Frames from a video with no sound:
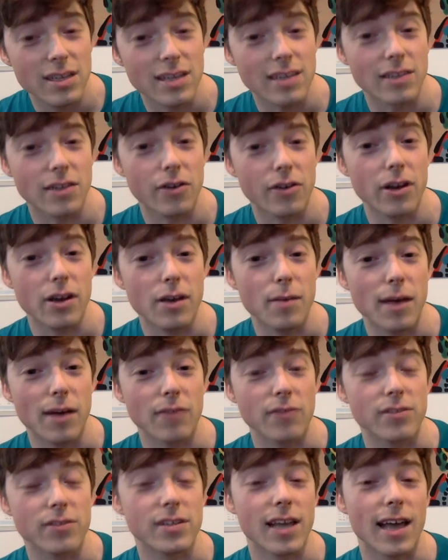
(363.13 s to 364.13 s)
and learning
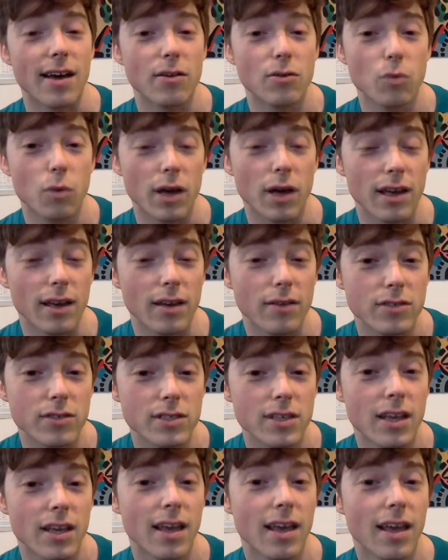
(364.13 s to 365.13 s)
about sound waves
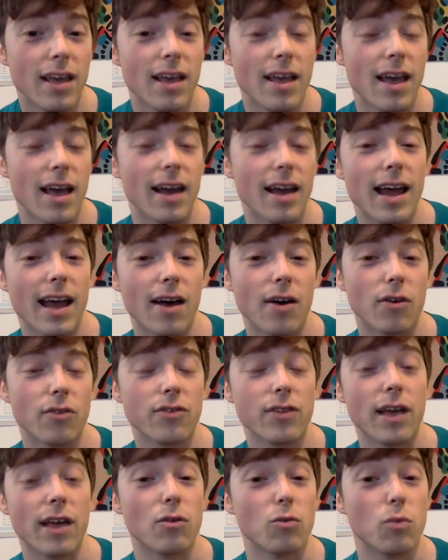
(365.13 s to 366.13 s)
and how
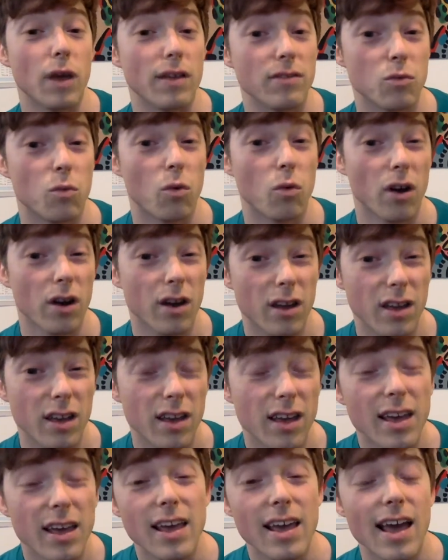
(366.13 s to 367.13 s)
sound waves work
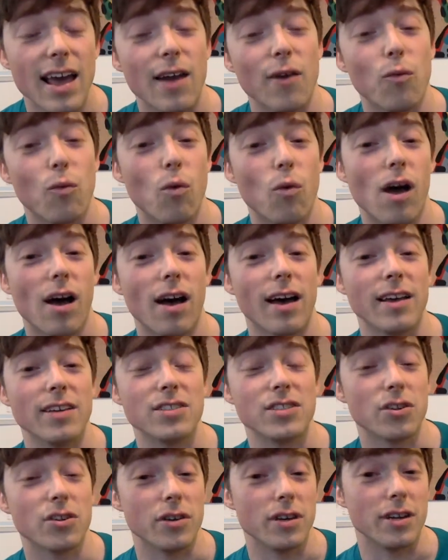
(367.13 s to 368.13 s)
and why
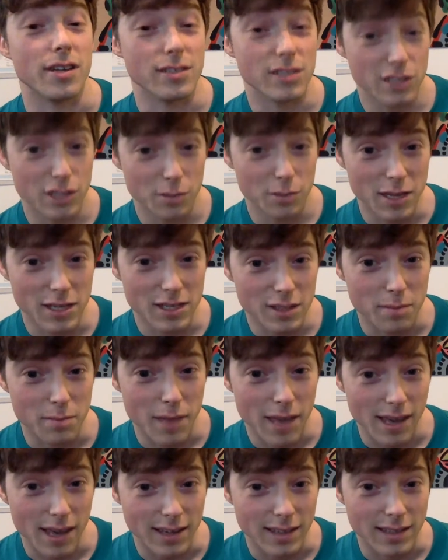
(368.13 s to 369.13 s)
certain instruments
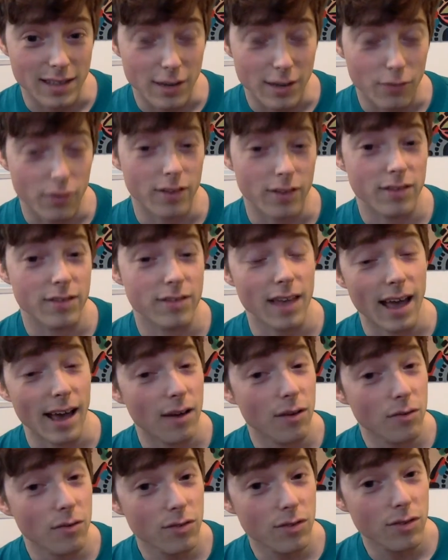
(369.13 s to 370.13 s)
make different
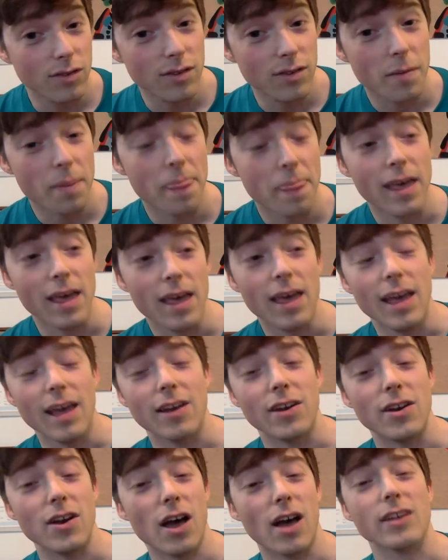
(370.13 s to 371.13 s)
sounds,
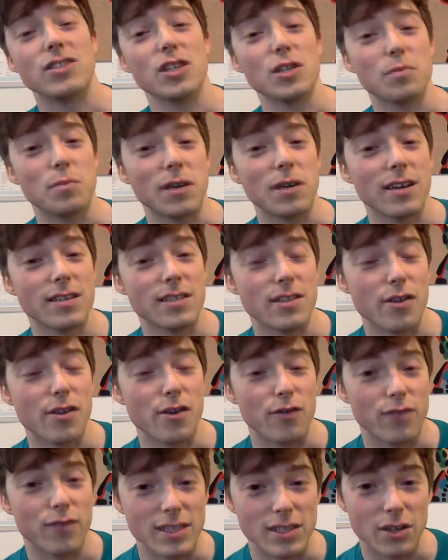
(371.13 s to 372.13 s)
not just because of their
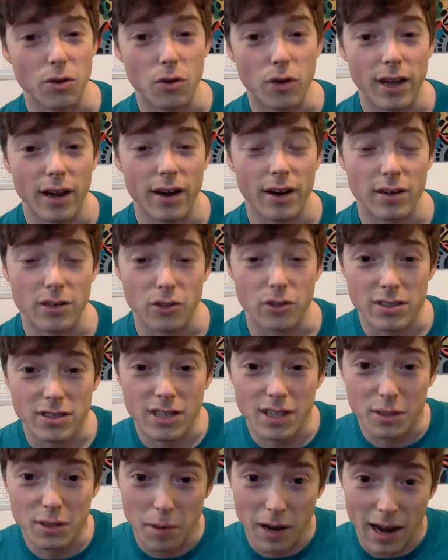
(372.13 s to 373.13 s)
physical
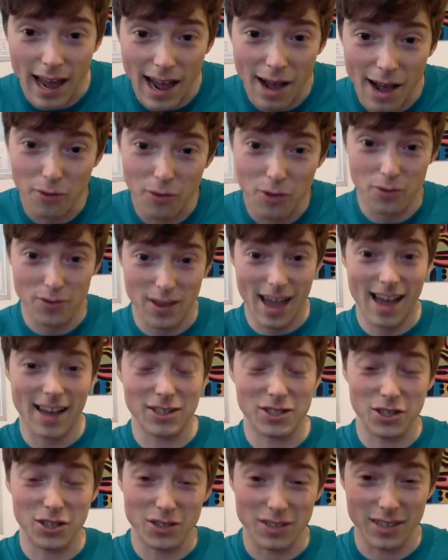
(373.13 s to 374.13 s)
characteristics, but how those
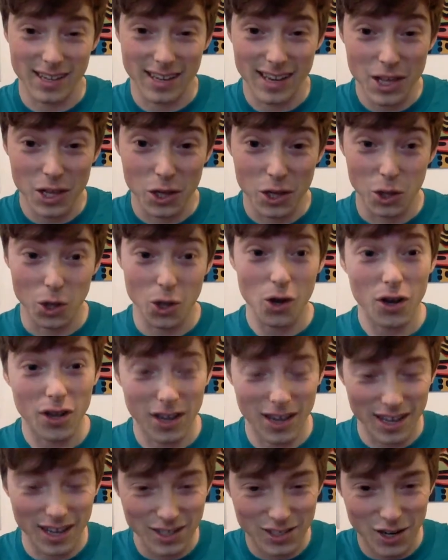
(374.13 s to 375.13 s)
actually look
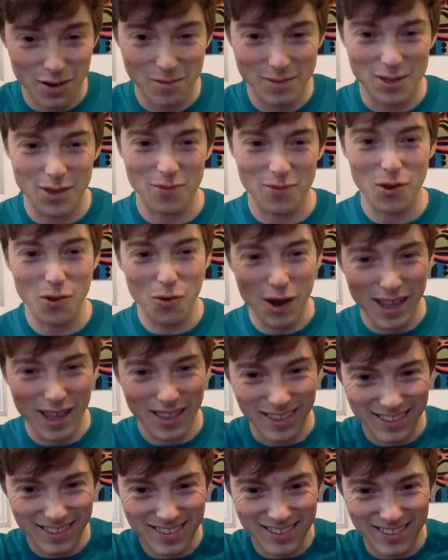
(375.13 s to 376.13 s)
in terms of the way
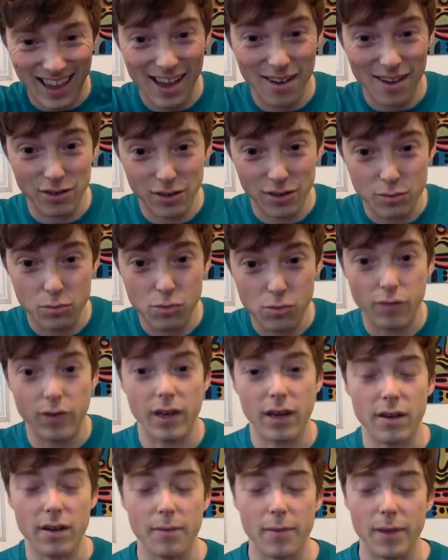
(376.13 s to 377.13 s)
that sound is
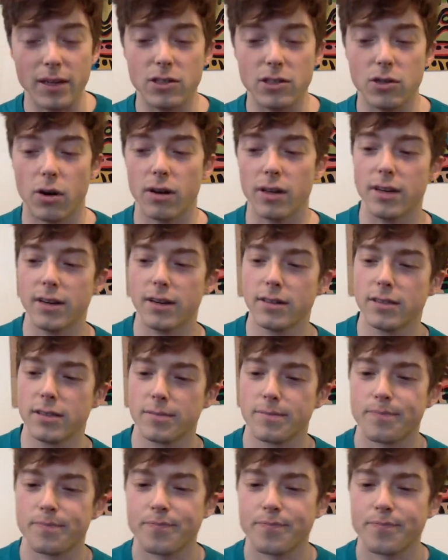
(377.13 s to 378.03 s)
moving into our ears.